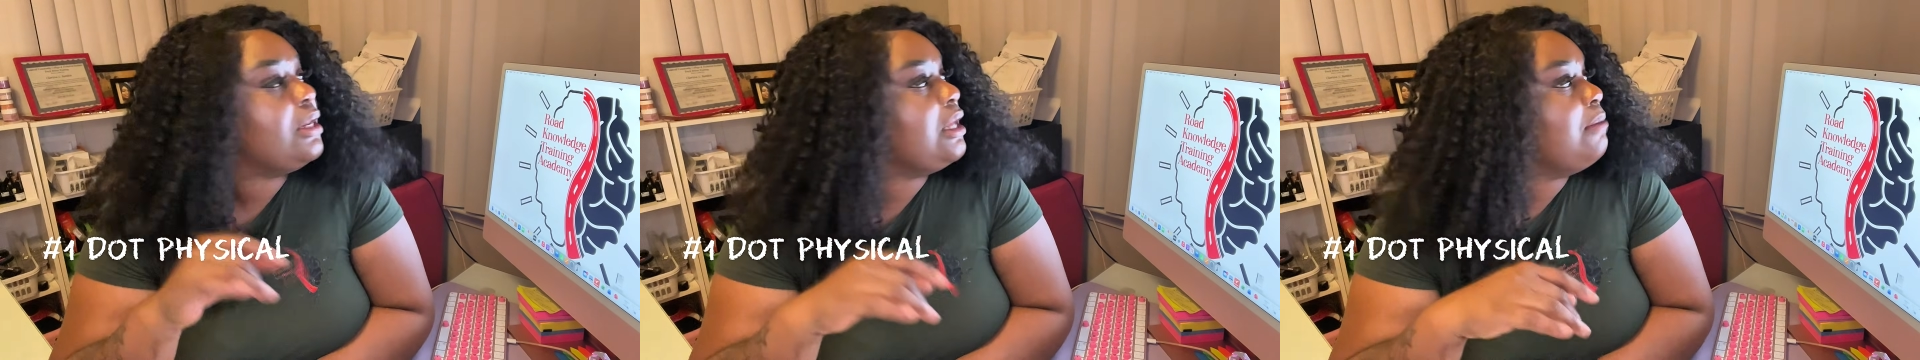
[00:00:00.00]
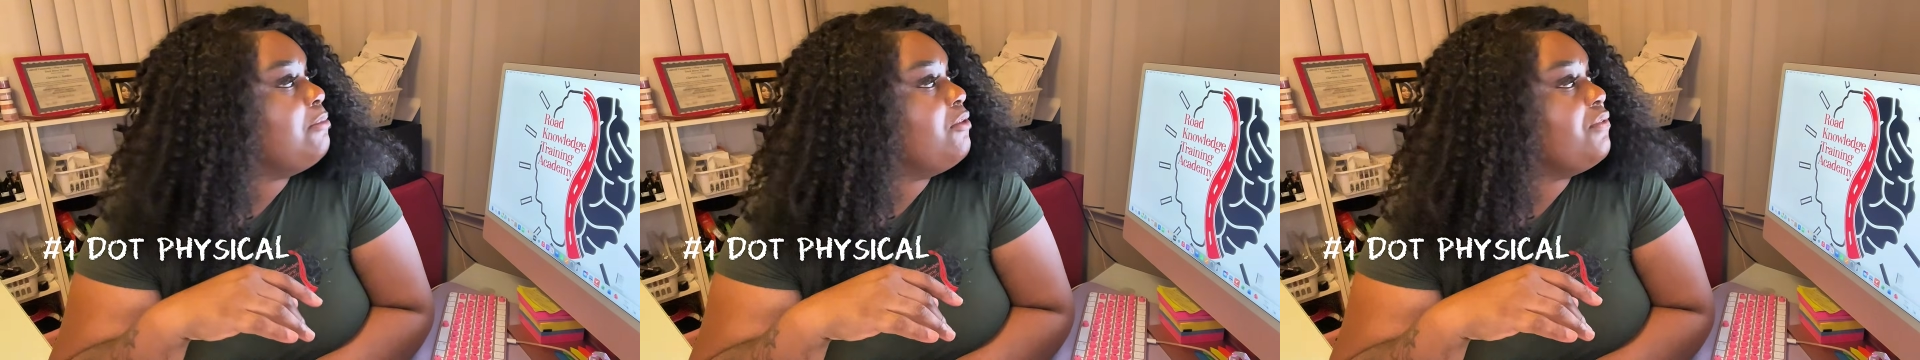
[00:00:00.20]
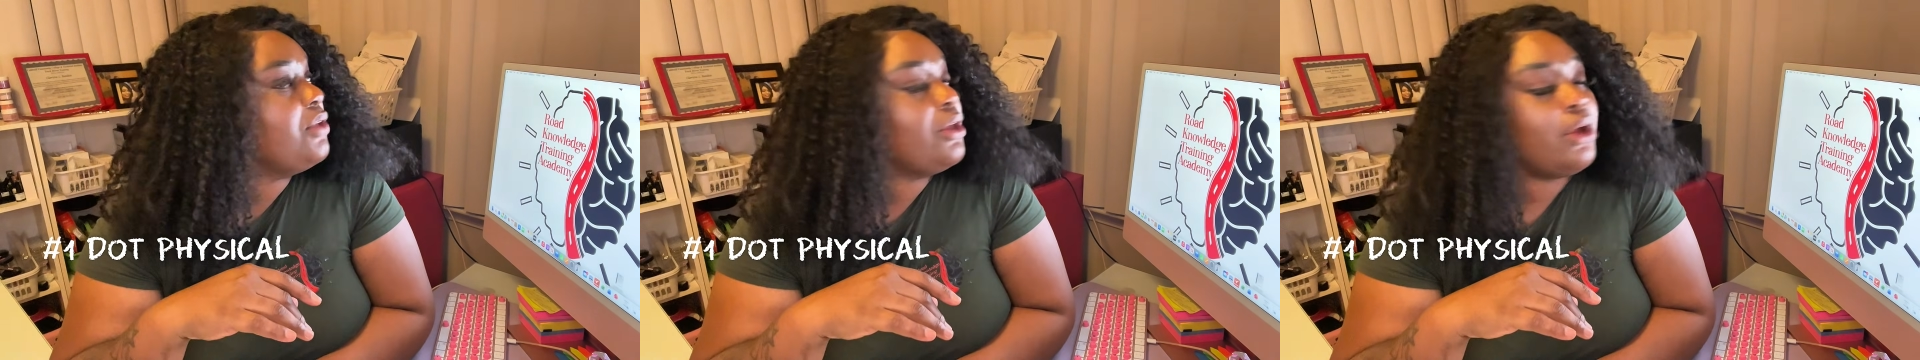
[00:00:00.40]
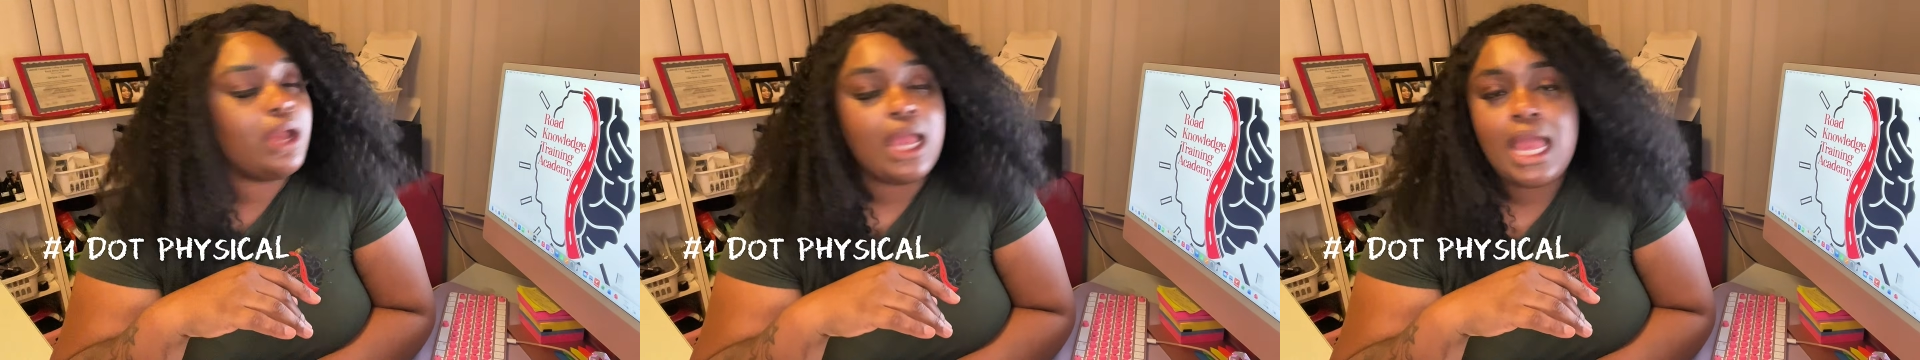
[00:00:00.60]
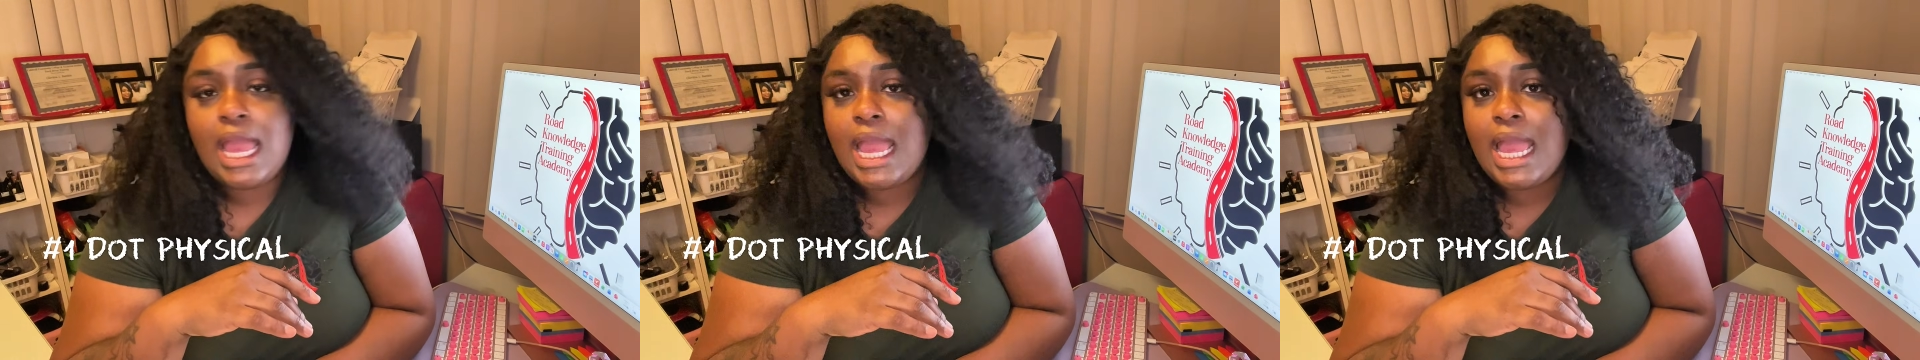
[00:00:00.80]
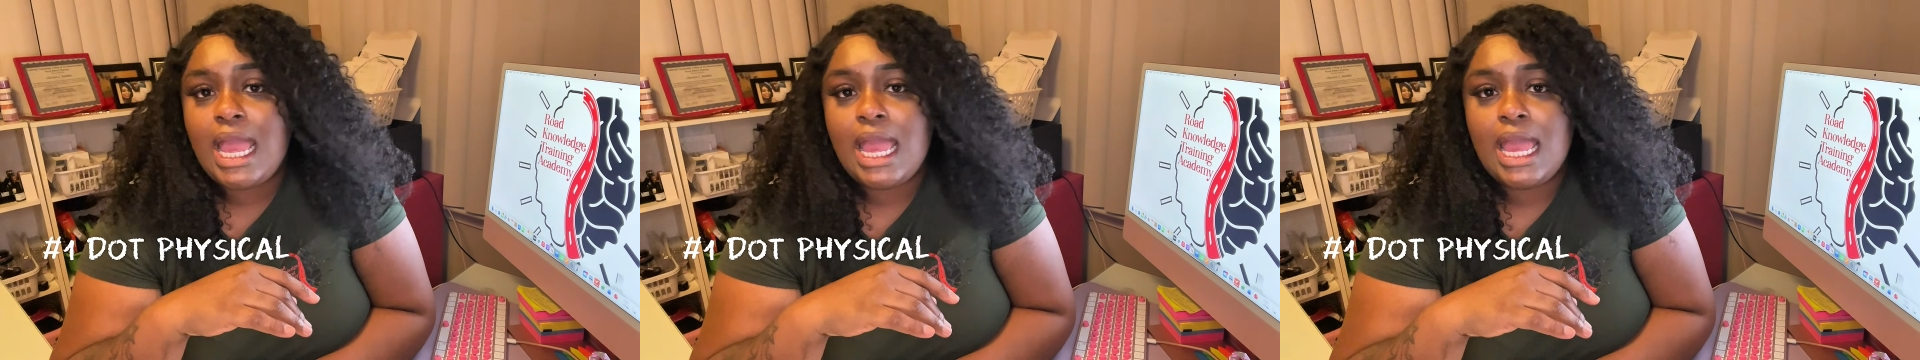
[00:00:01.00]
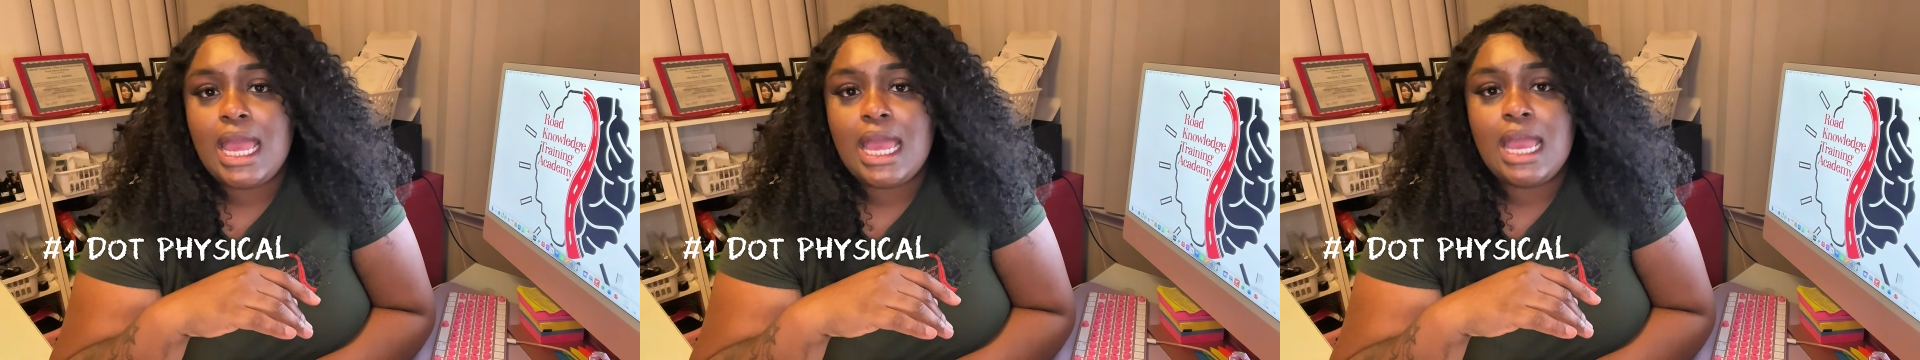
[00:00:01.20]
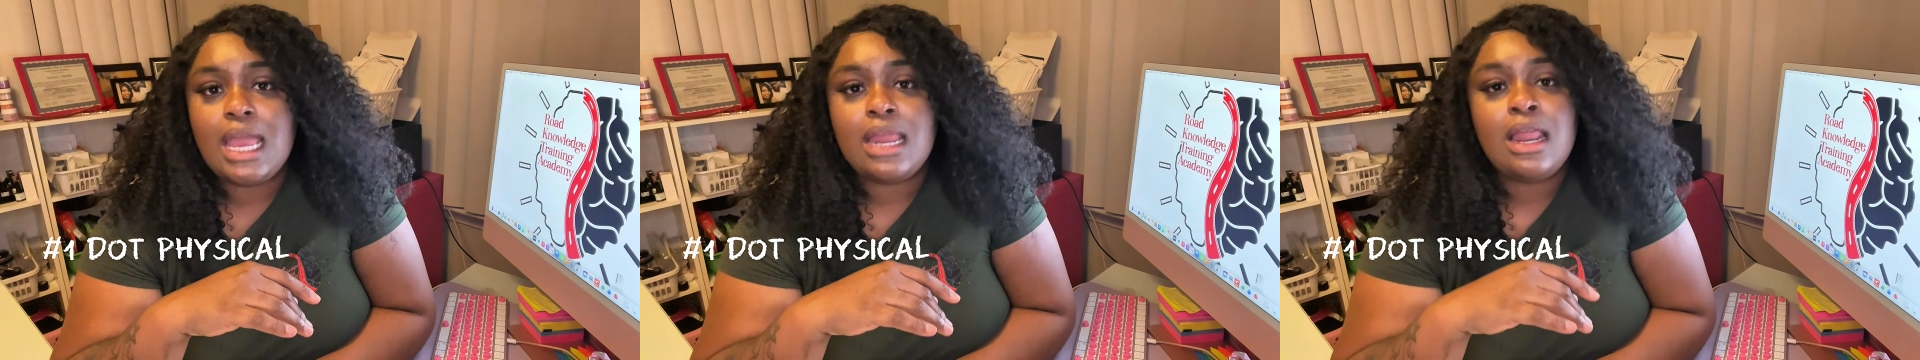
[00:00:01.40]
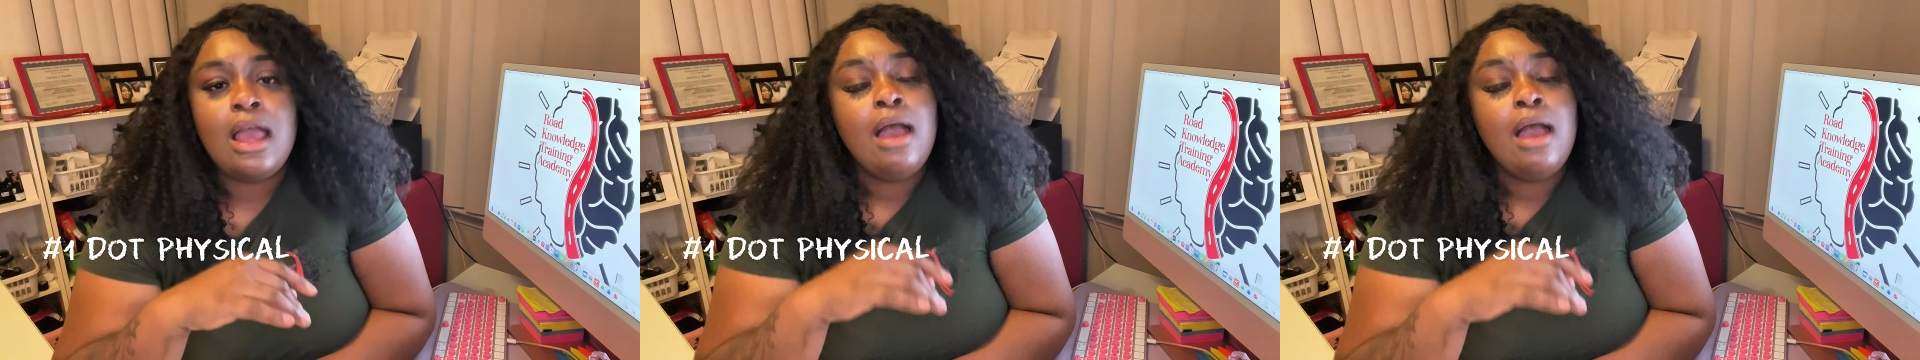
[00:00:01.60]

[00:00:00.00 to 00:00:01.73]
of moving your head,